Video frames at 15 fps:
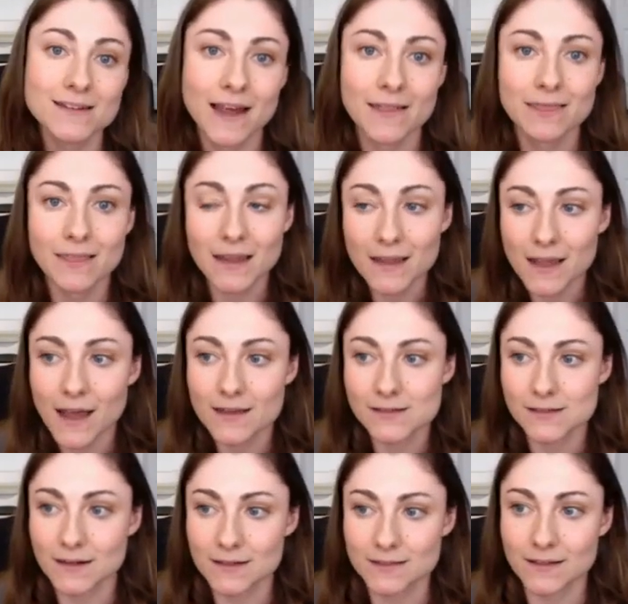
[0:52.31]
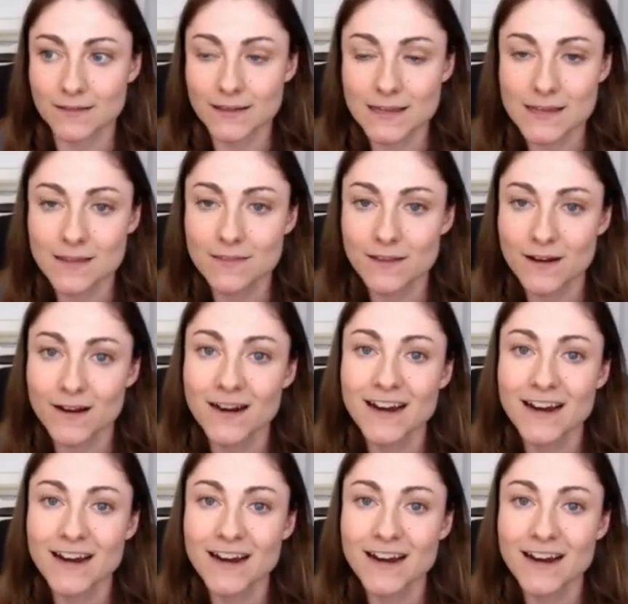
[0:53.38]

I think I stuck the link in there